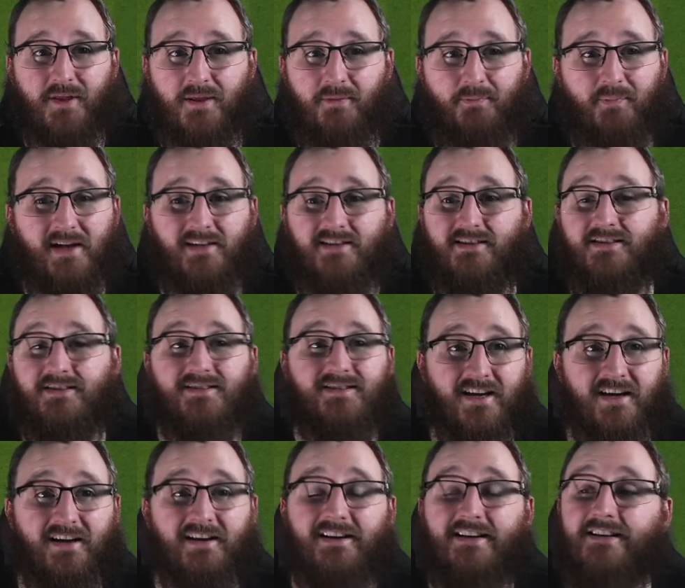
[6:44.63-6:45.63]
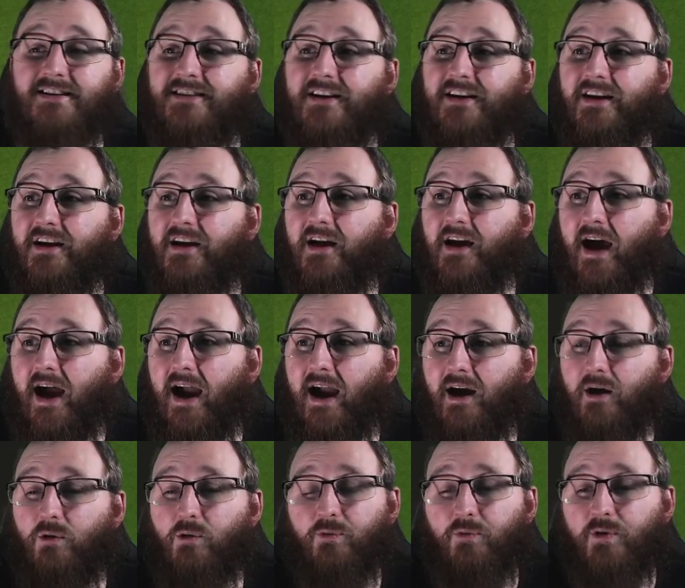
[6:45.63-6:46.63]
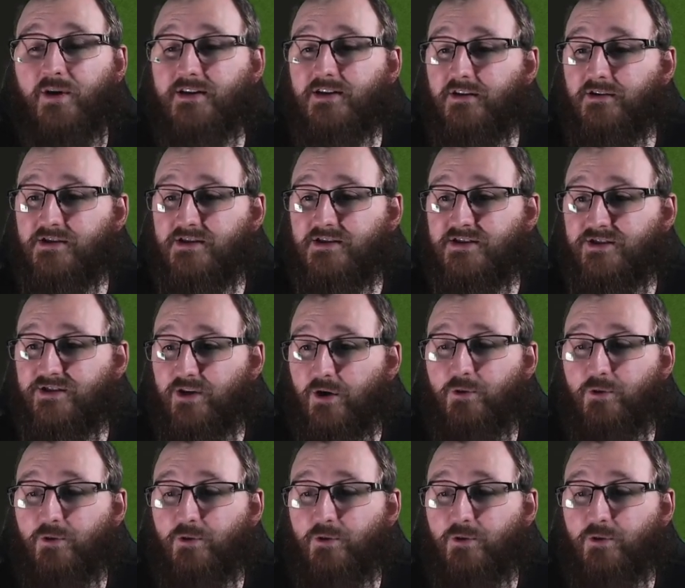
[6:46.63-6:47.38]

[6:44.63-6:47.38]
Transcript: better side. How have we done so